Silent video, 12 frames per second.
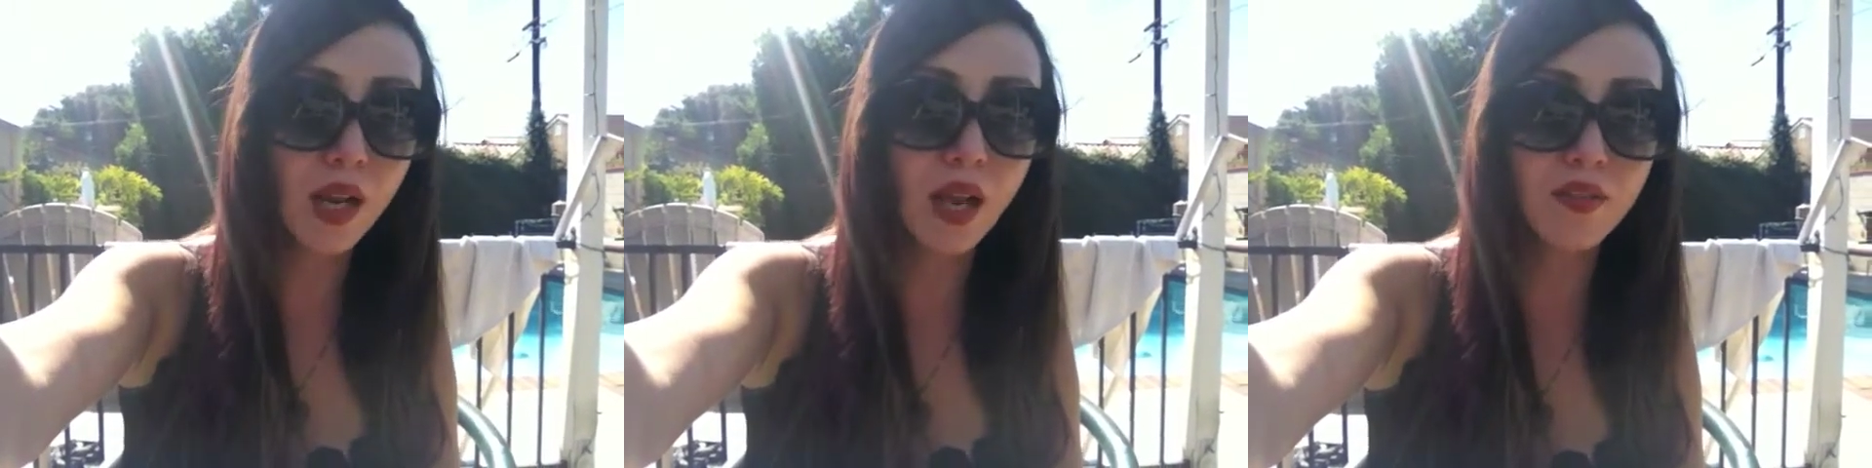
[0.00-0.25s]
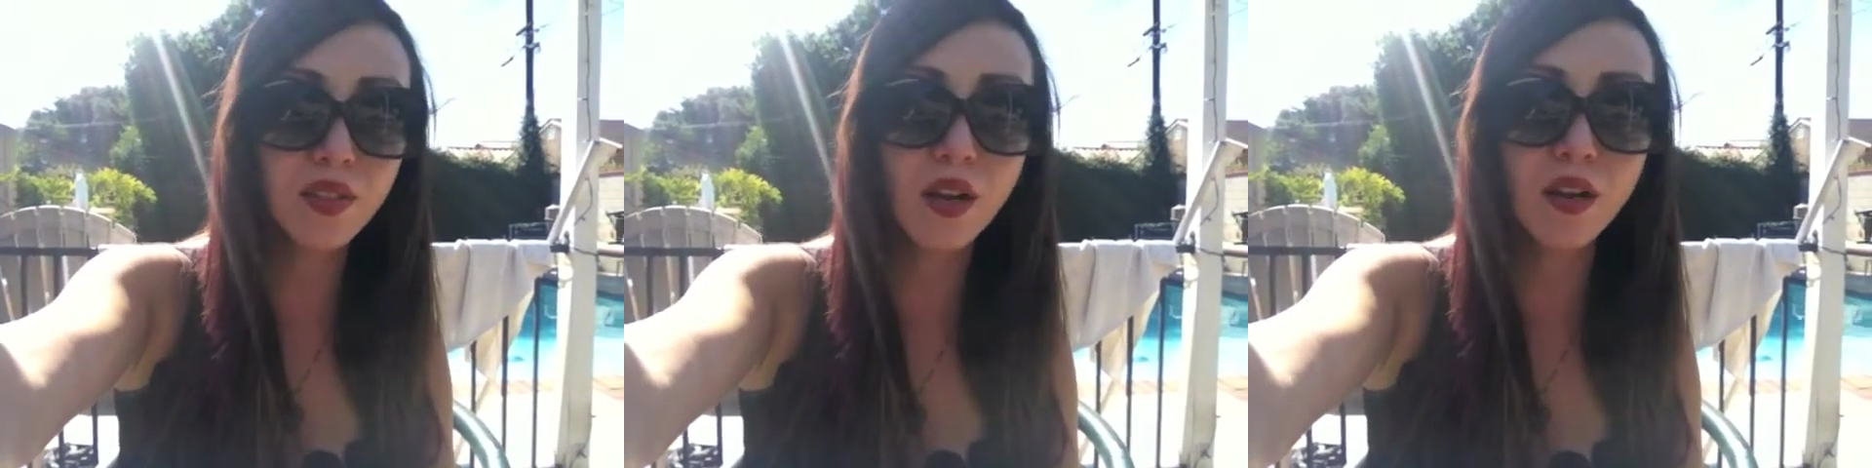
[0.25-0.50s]

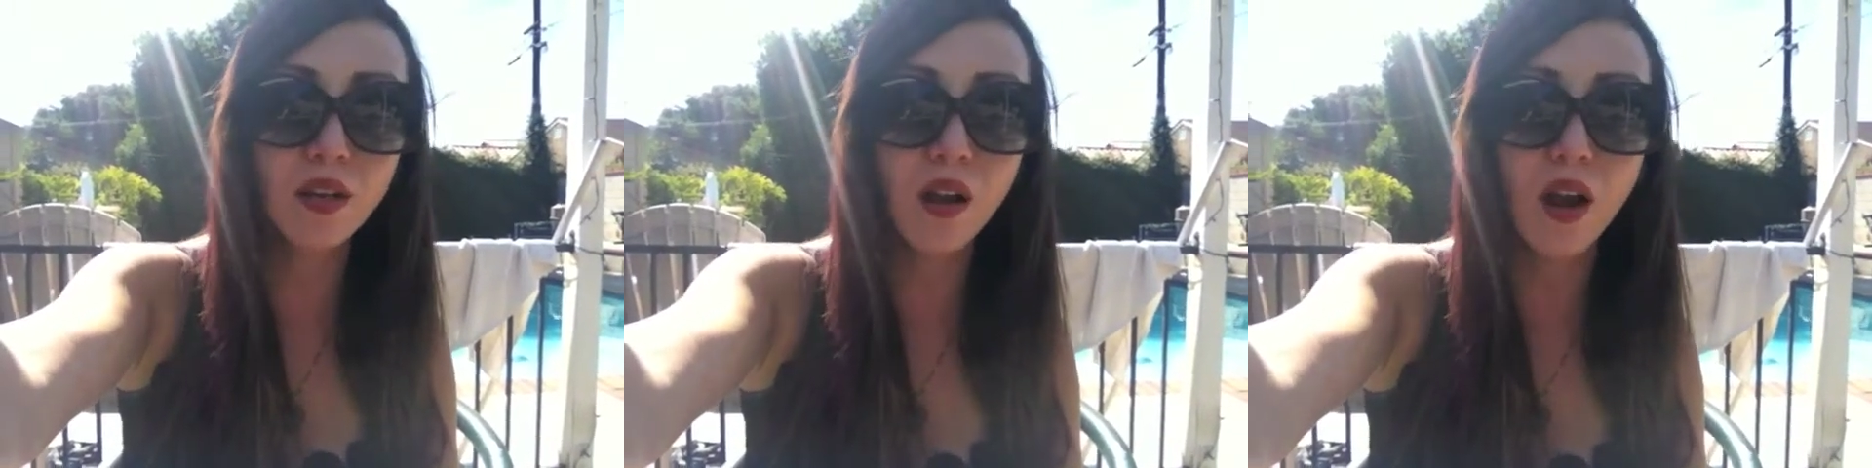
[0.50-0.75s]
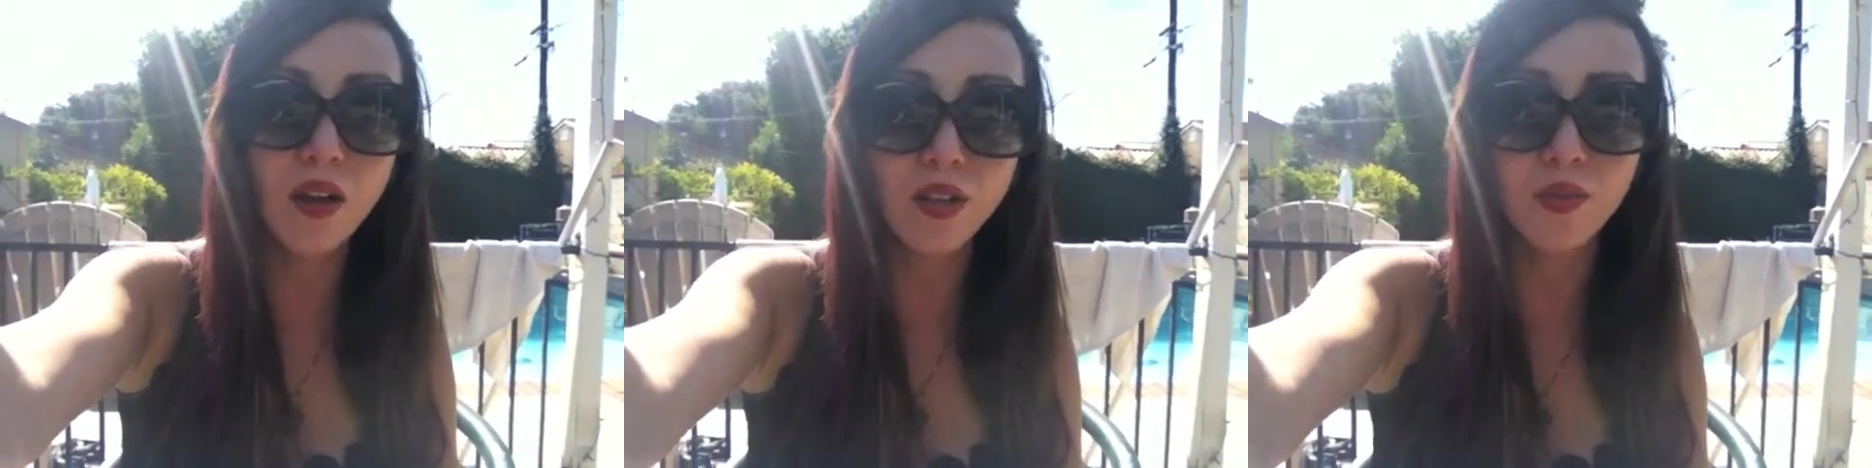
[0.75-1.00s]
I started
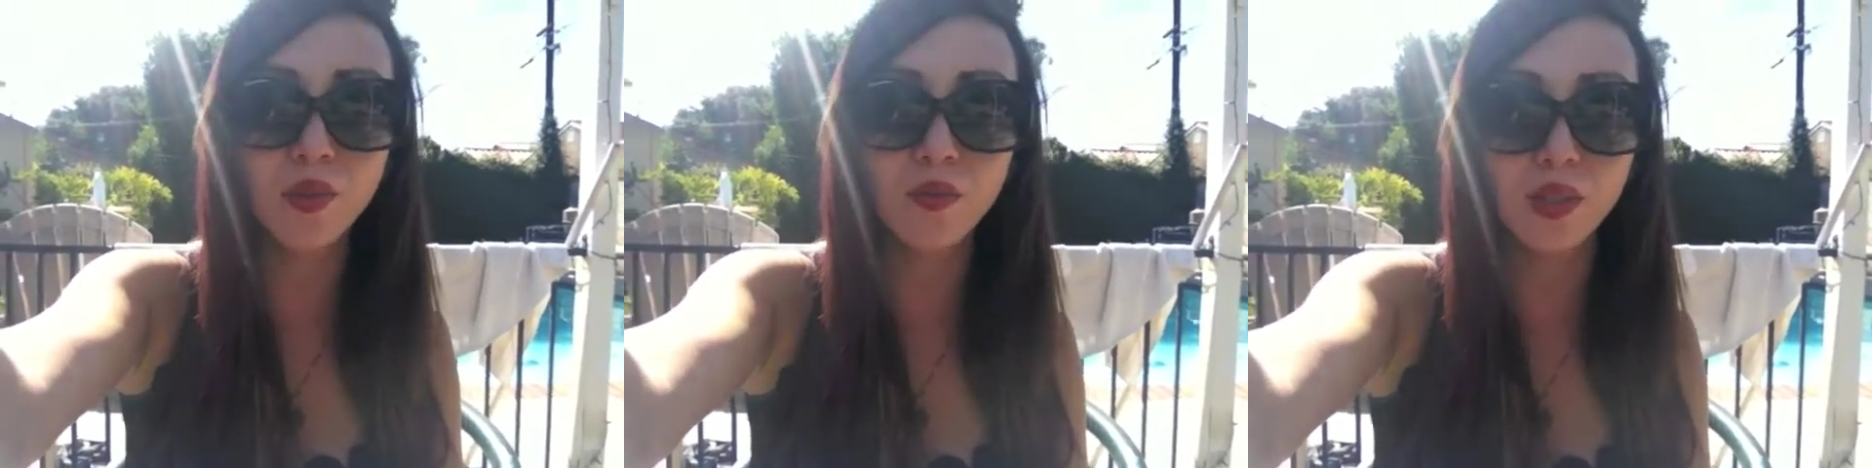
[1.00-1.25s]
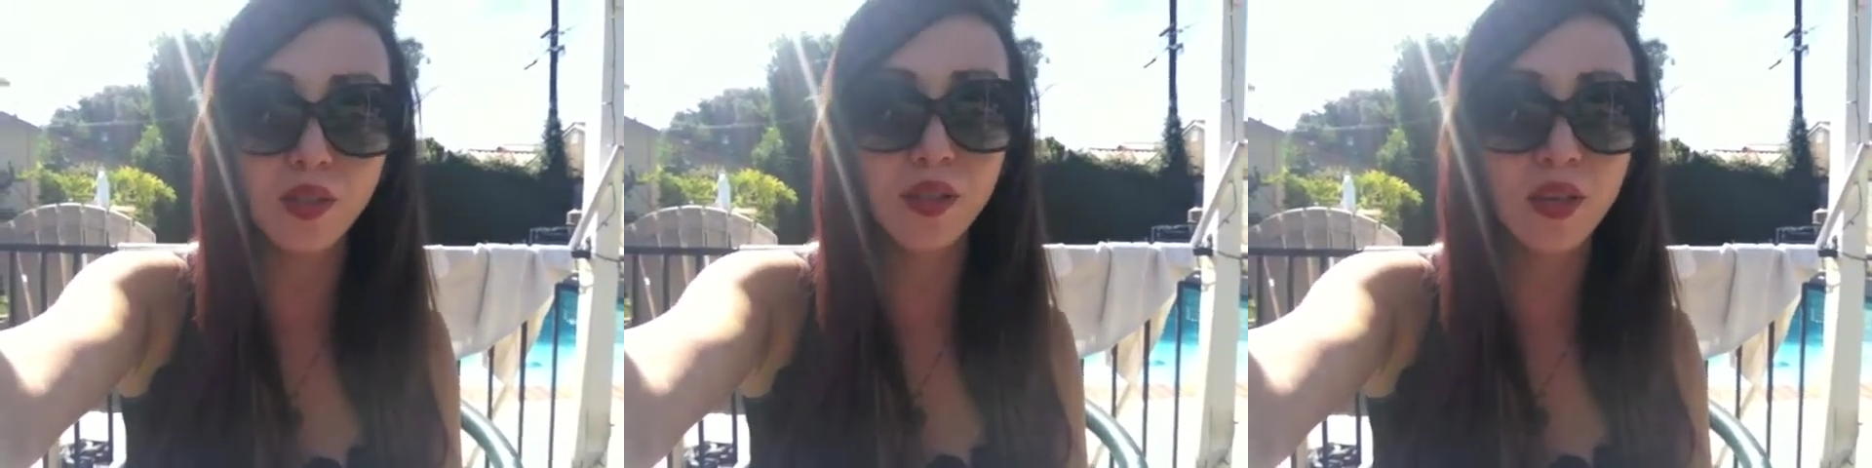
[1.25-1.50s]
arguing
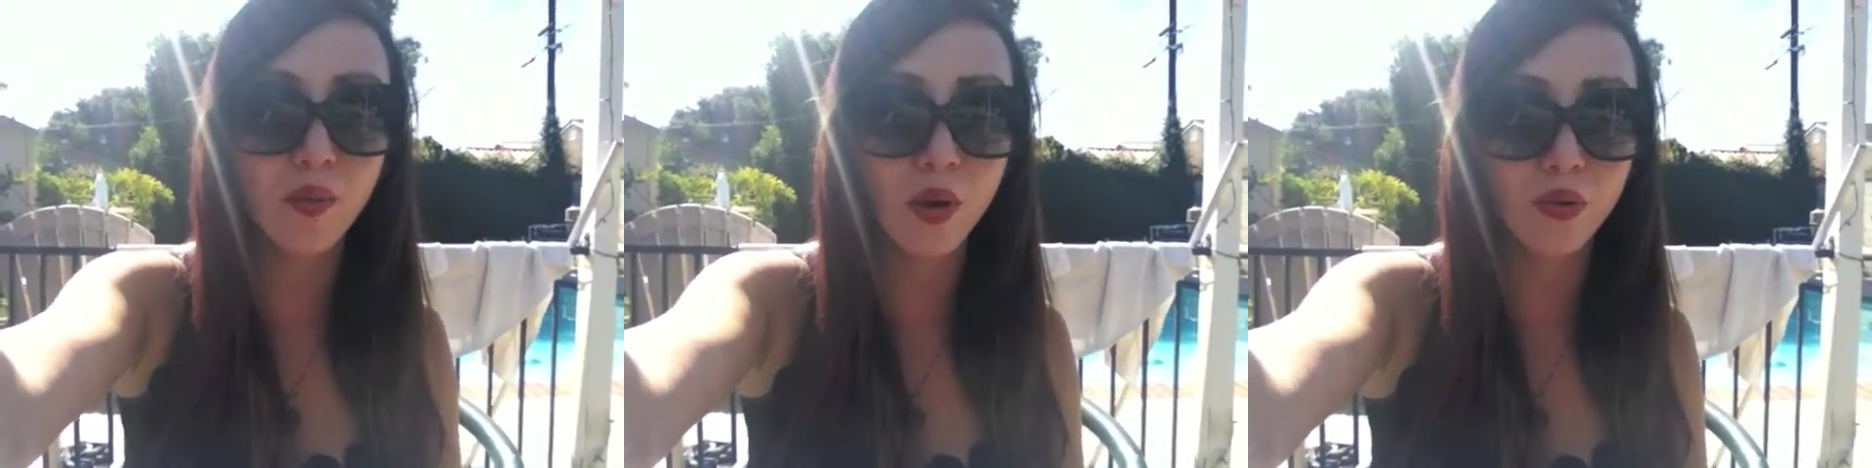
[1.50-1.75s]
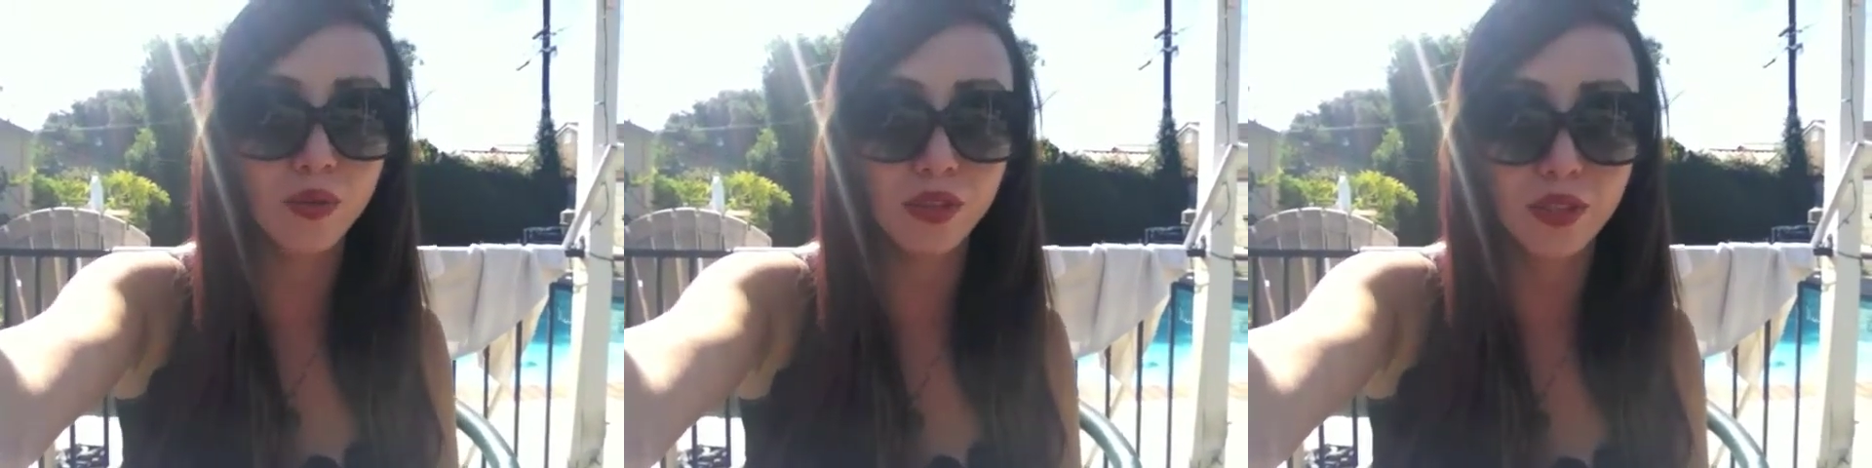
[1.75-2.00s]
with club
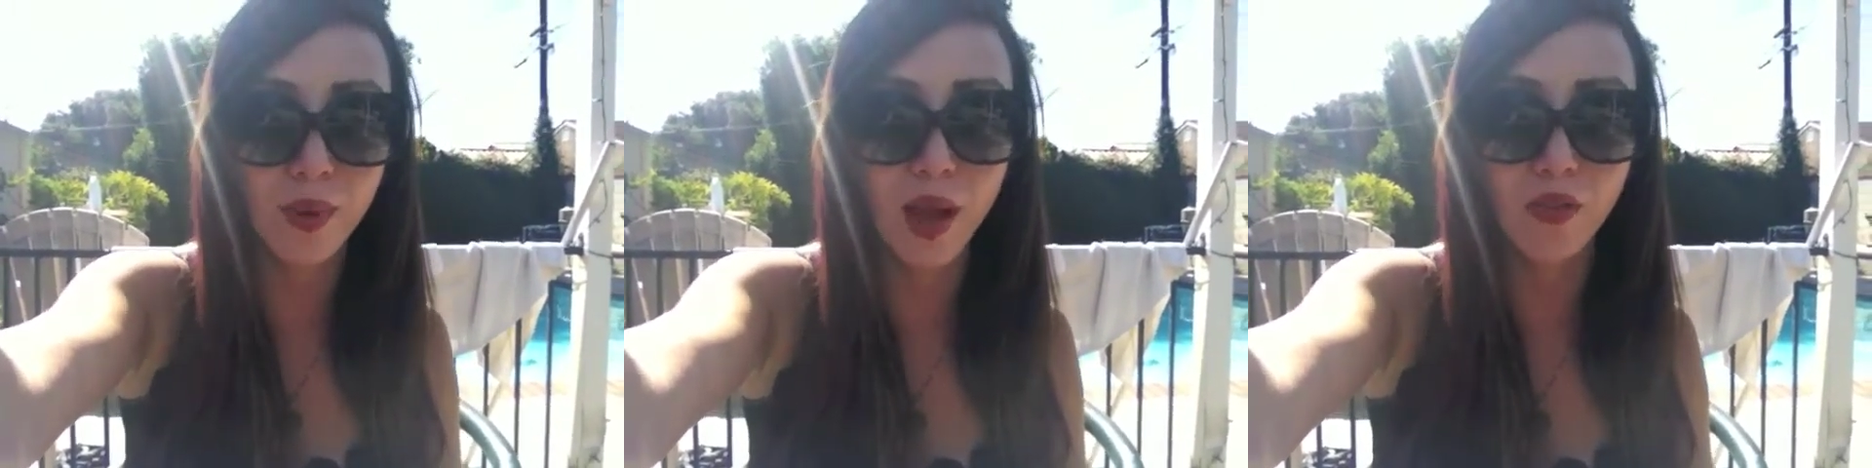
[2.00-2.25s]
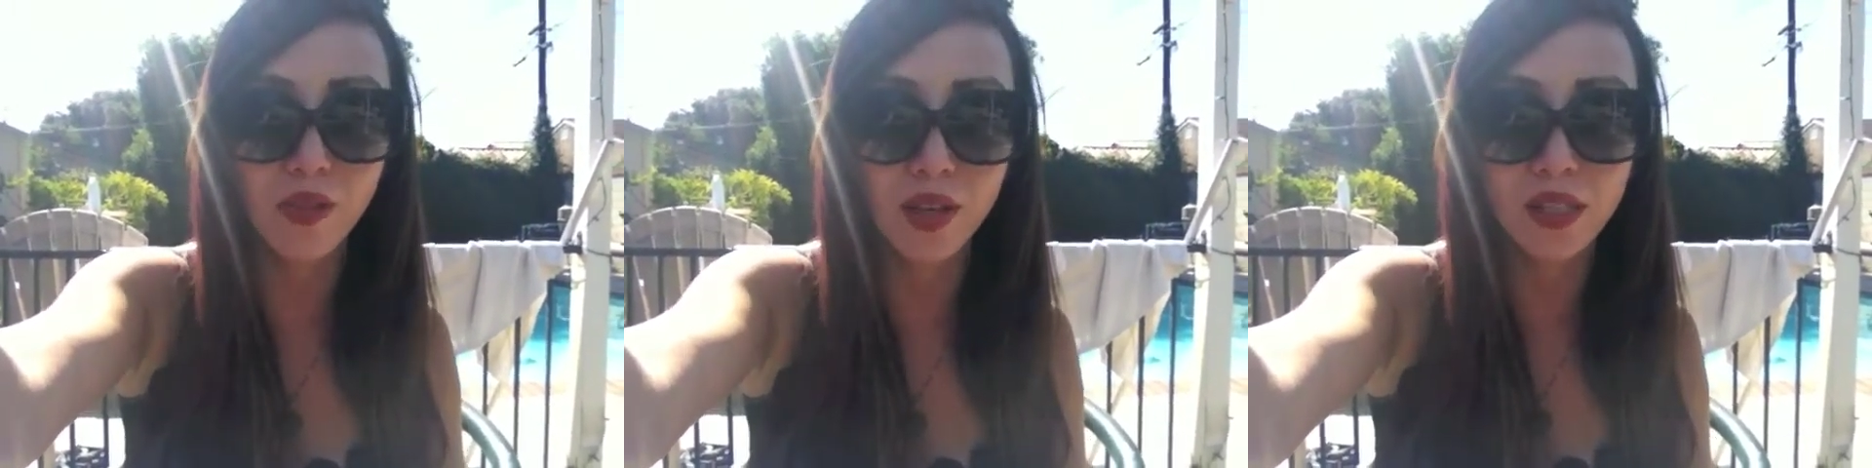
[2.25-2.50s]
owners
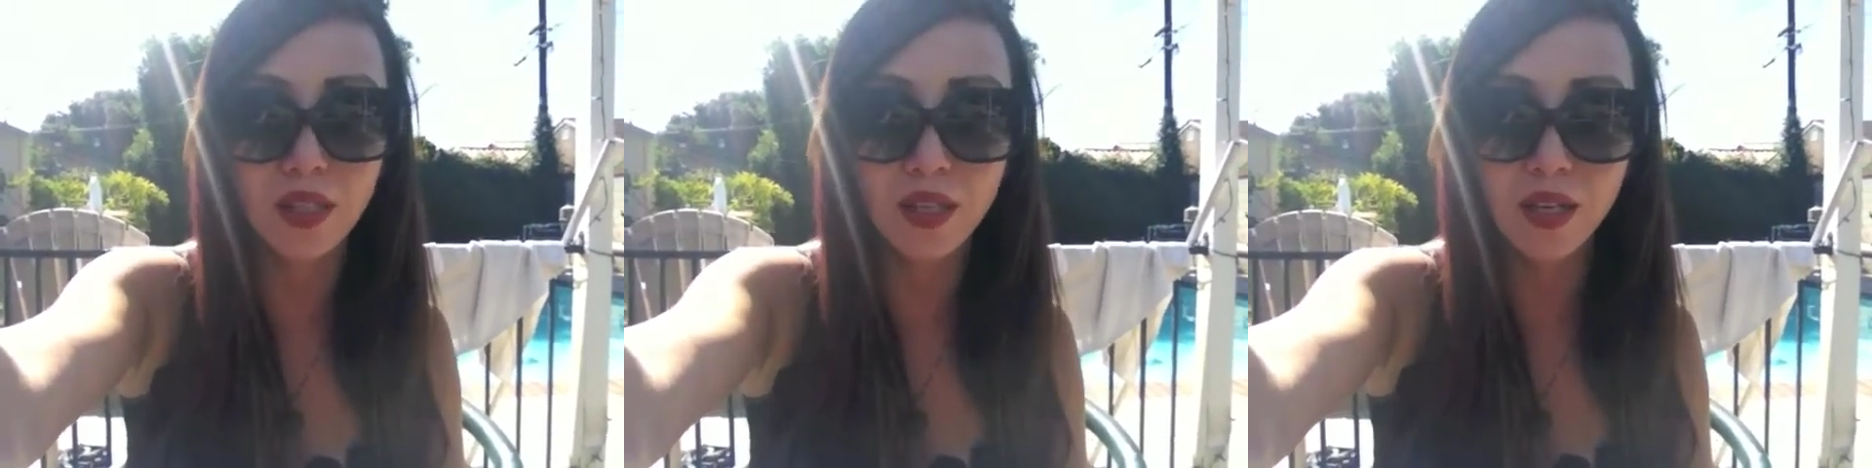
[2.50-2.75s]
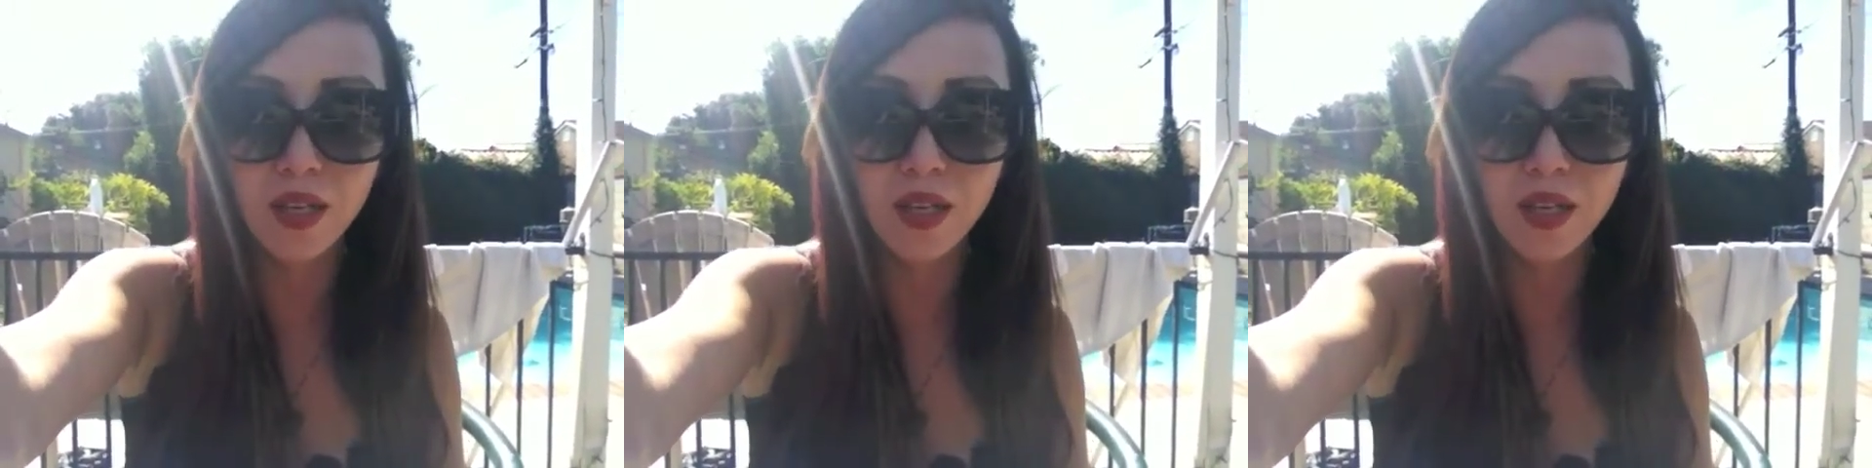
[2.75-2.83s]
about this.